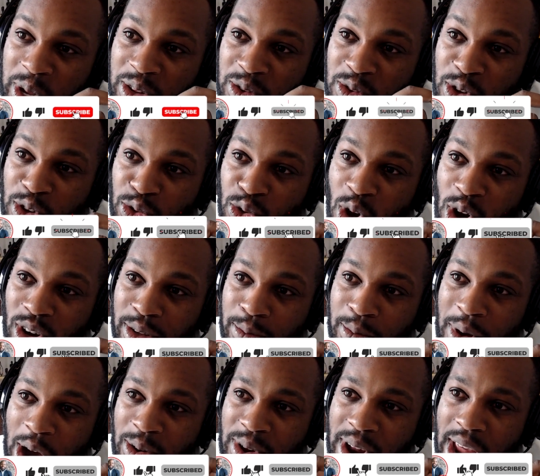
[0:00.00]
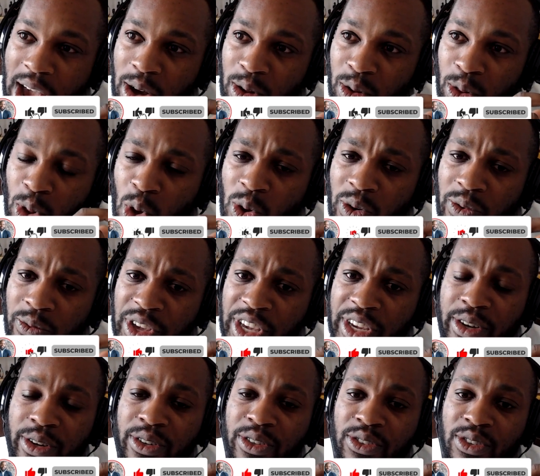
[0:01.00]
you talked about now low
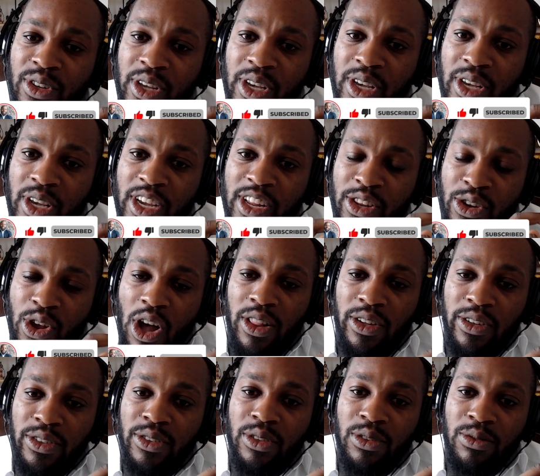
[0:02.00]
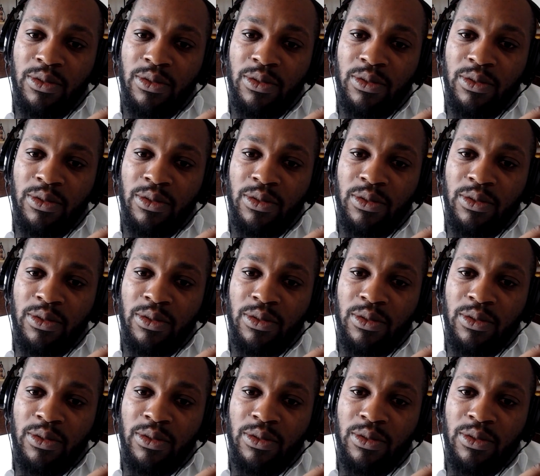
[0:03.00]
figures in dollars,